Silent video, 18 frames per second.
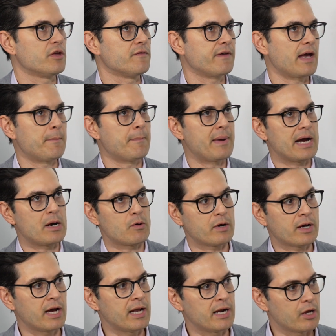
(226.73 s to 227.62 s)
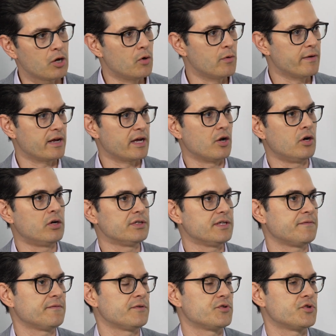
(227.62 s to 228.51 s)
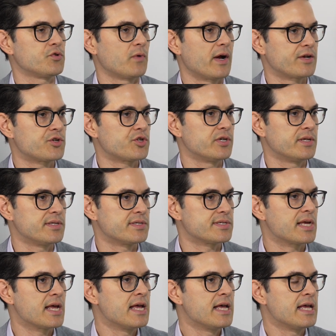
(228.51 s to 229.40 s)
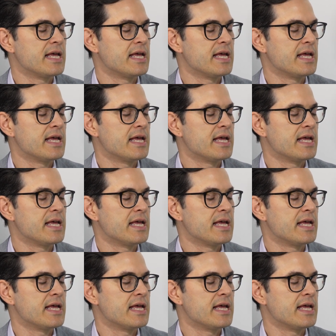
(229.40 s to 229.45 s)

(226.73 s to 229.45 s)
You've got power kind of going in all different directions.